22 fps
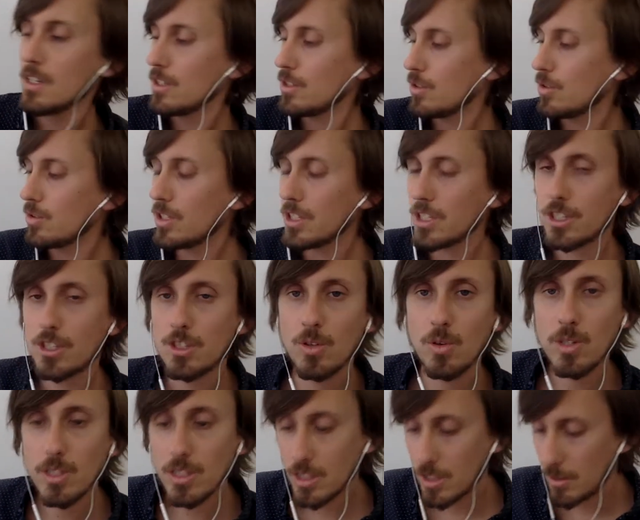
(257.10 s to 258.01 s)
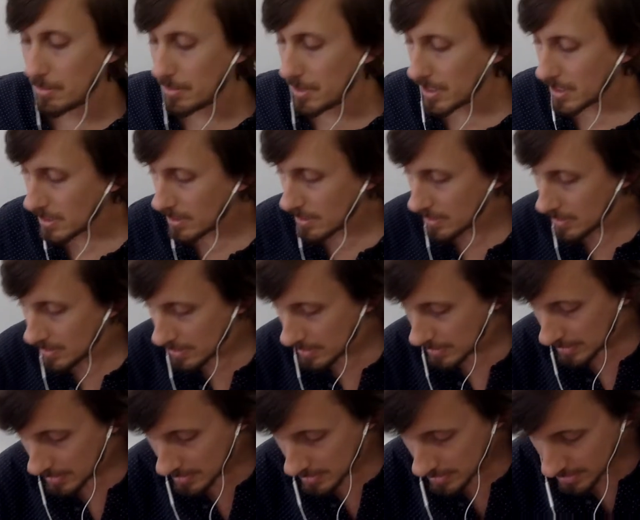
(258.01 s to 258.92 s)
To distort something
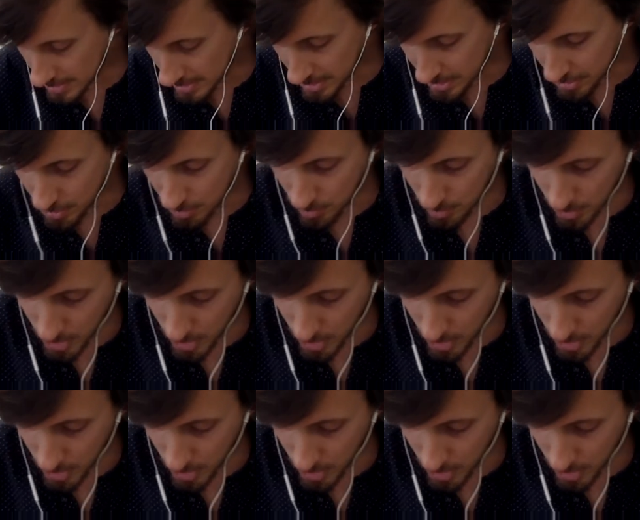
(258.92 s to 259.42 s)
is to